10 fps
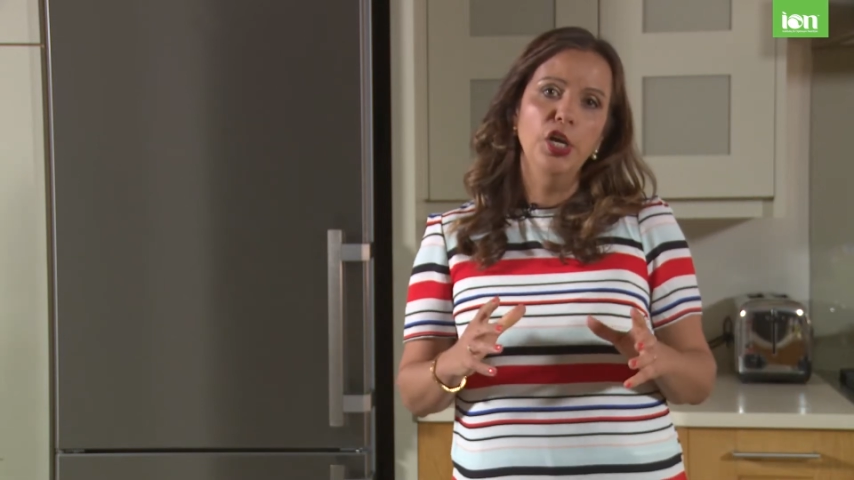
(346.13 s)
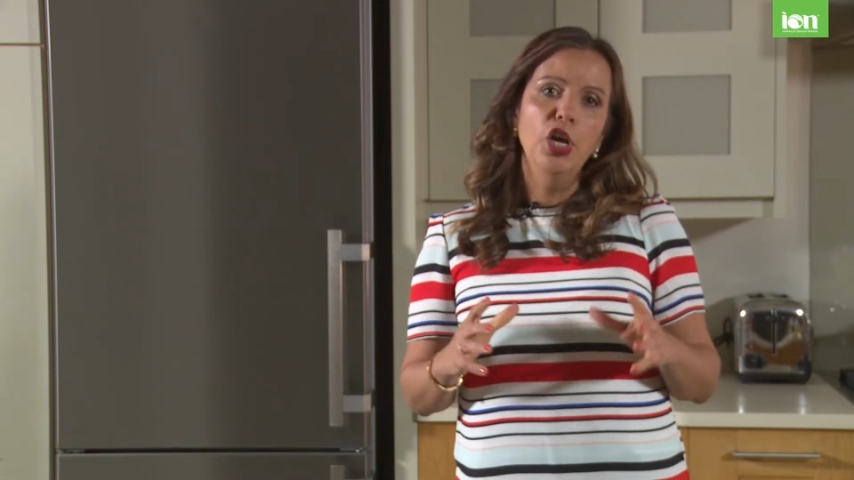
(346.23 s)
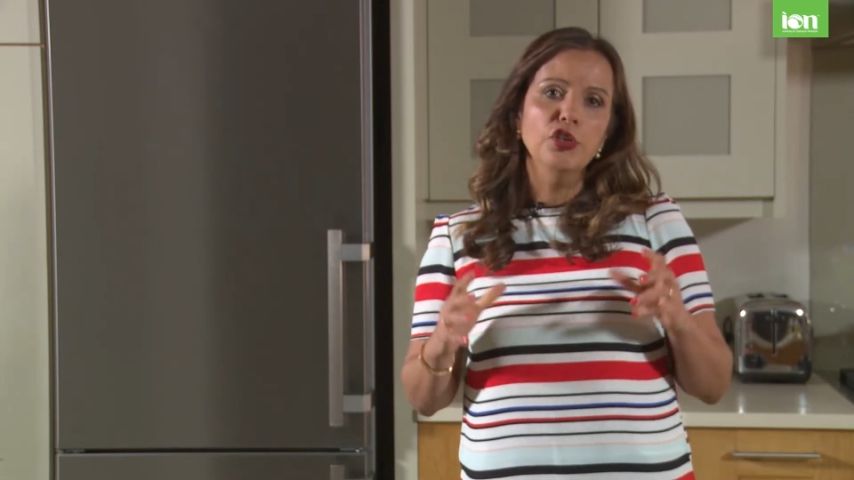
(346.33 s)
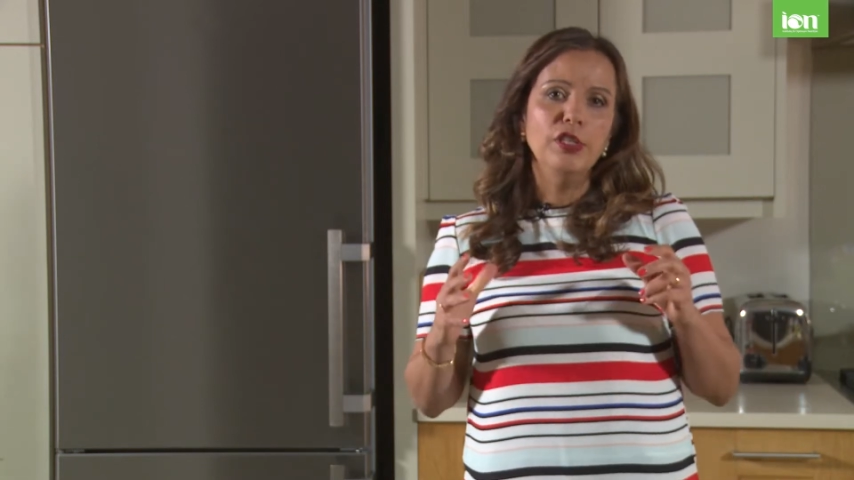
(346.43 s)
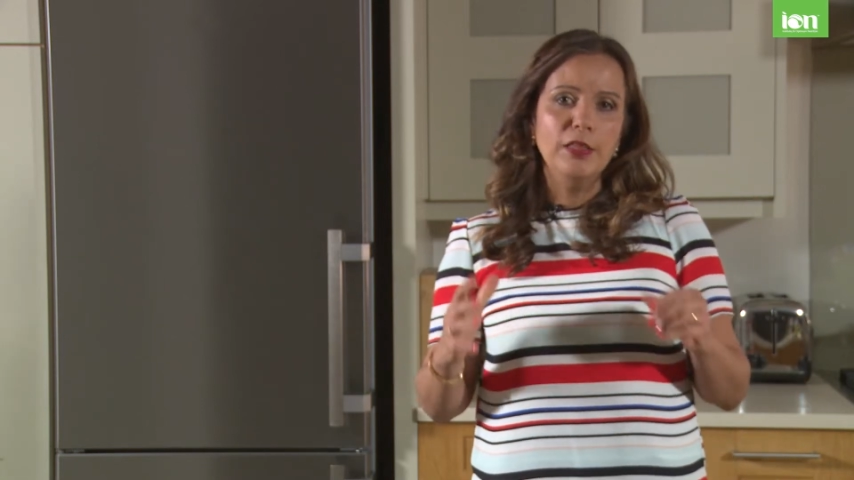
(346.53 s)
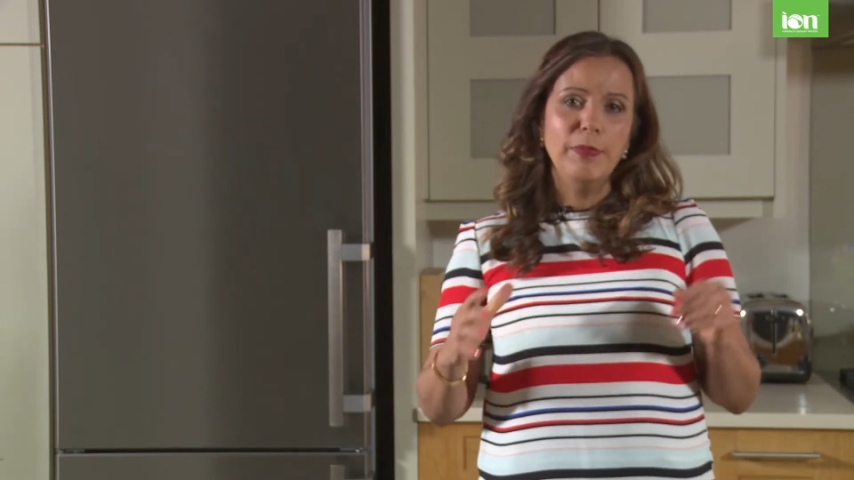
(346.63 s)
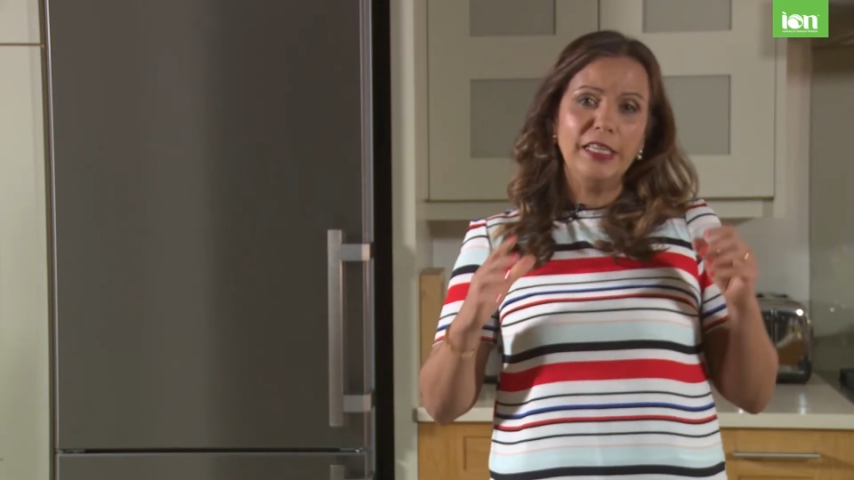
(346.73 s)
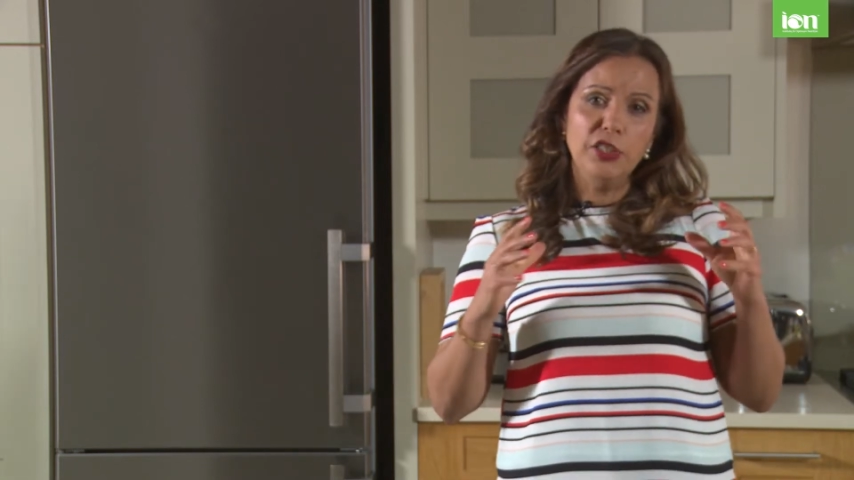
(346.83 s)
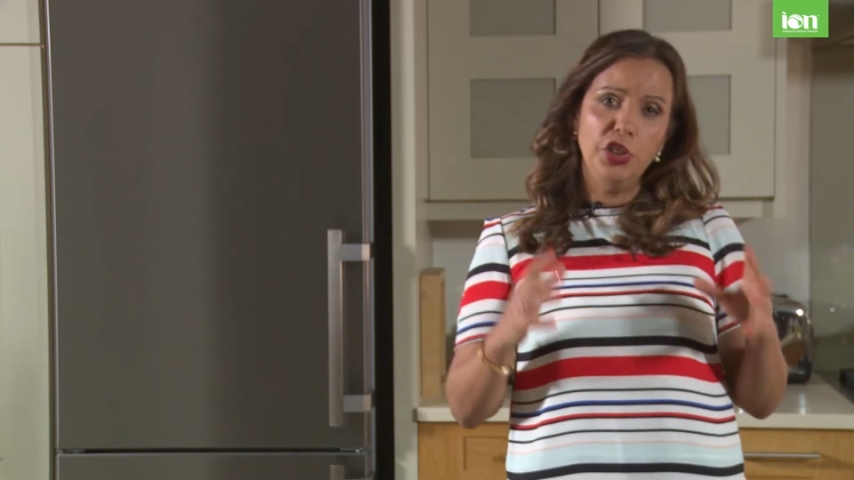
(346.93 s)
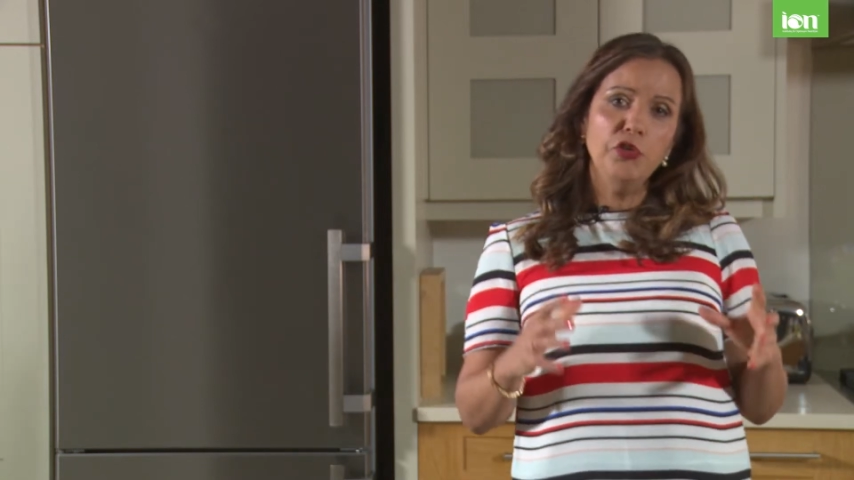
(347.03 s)
so that
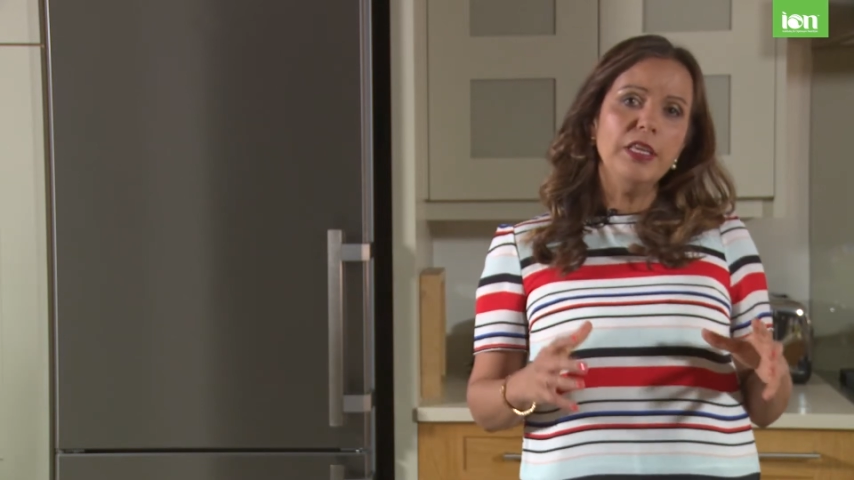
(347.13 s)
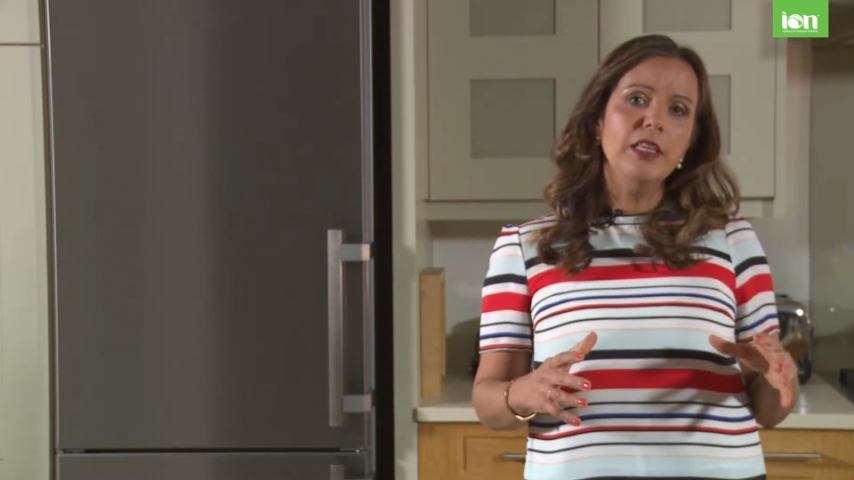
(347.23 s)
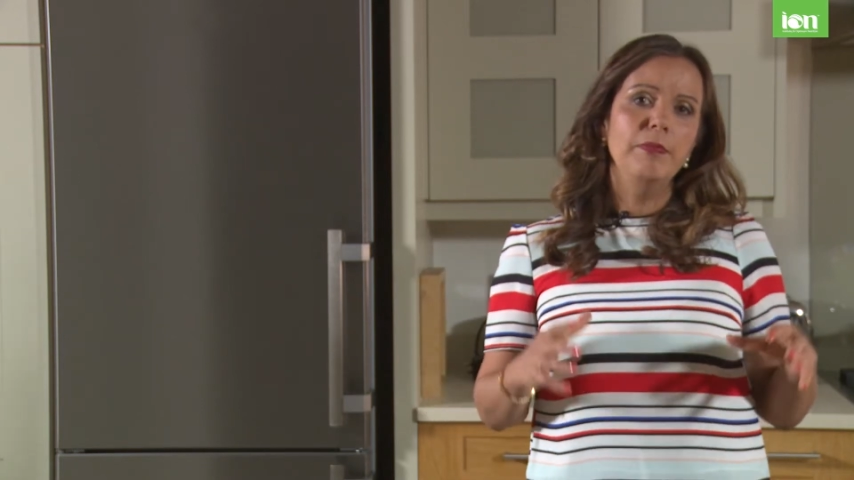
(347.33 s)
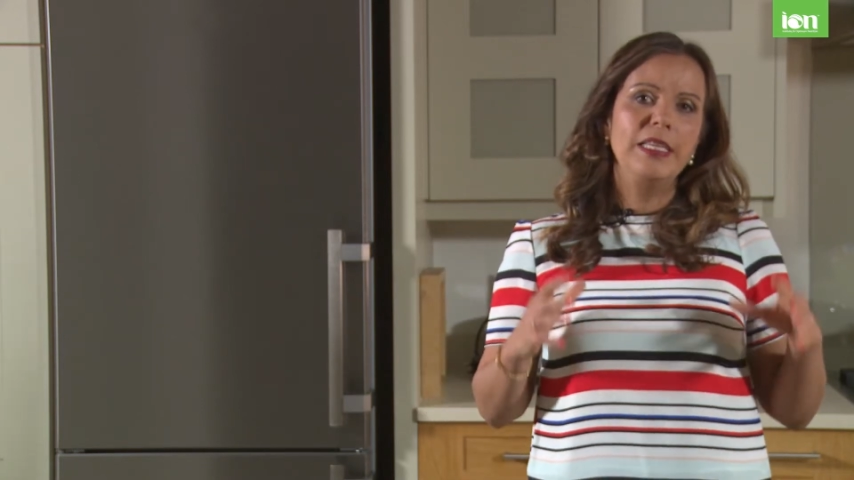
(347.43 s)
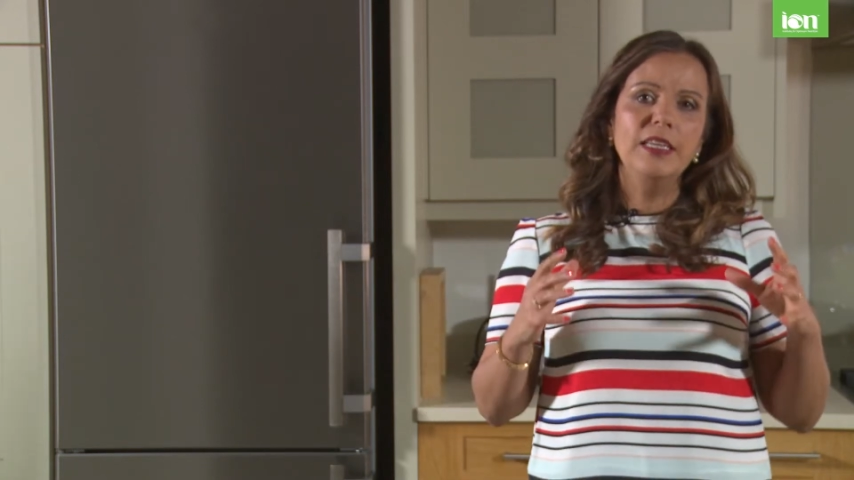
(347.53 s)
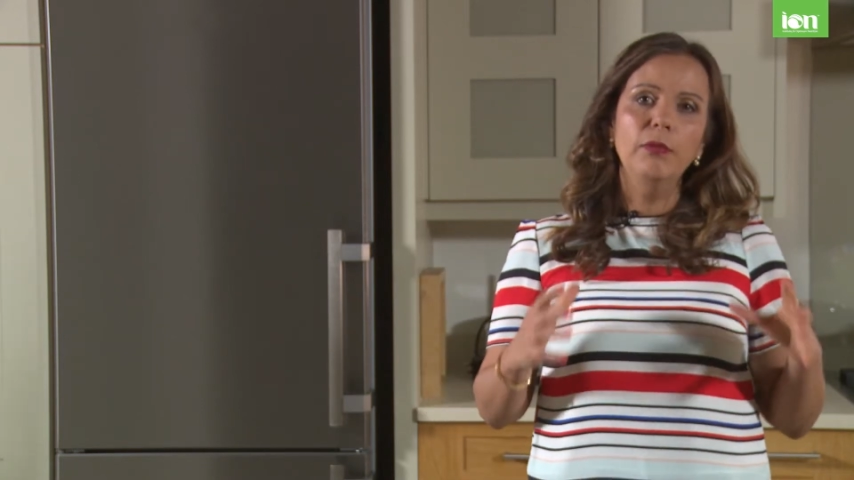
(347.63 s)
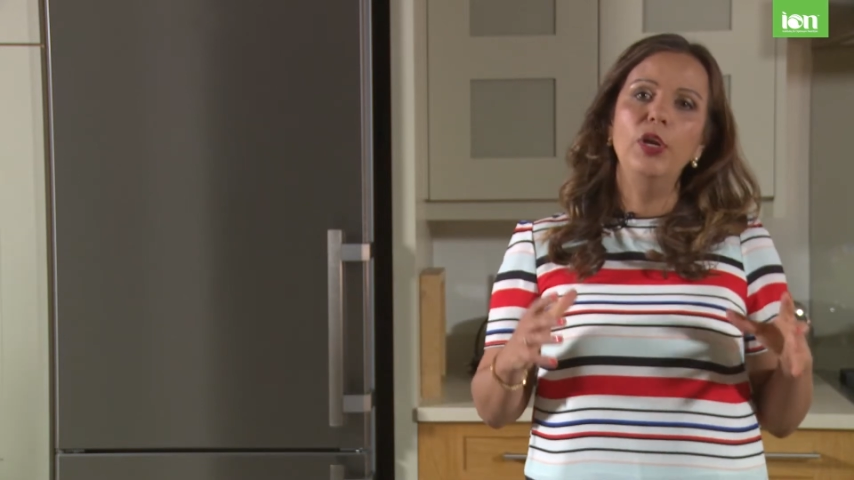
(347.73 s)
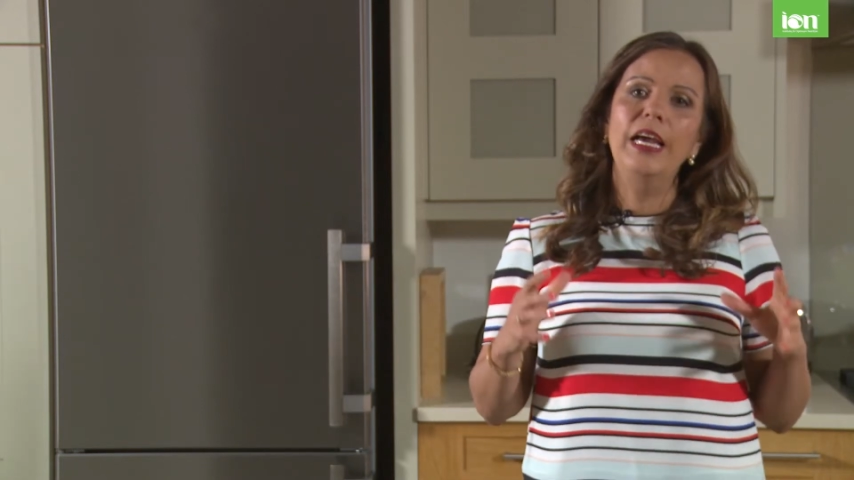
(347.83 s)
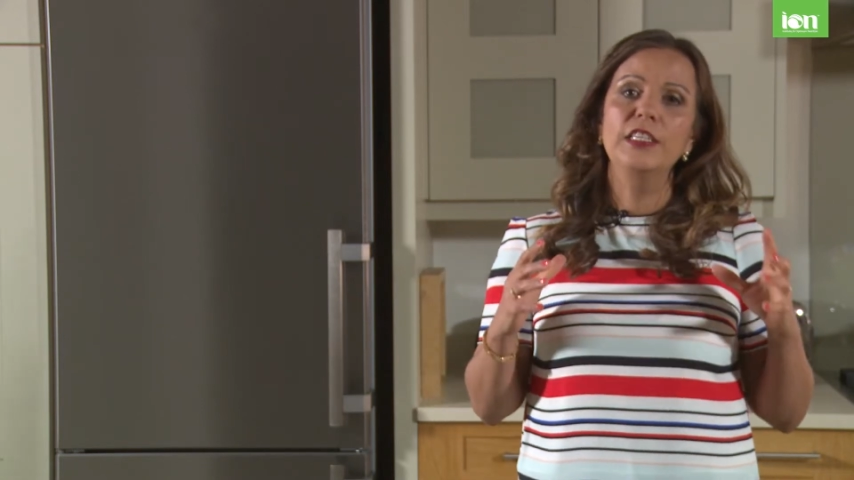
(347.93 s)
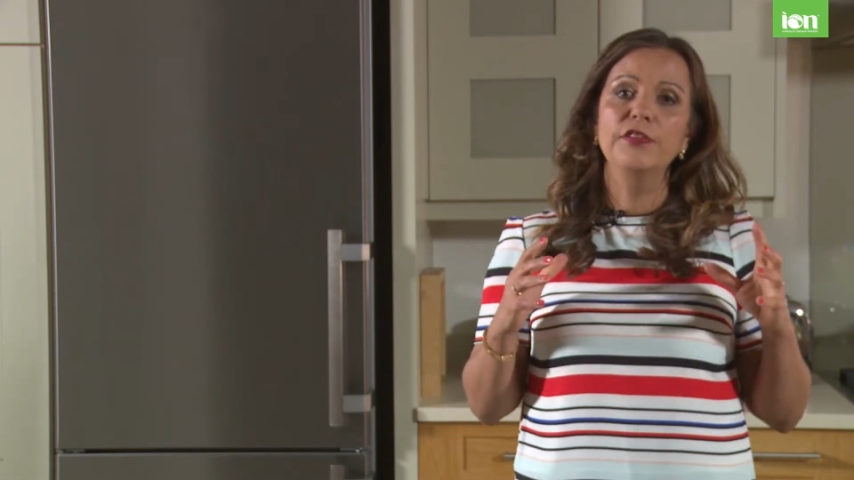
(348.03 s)
bacteria that metabolize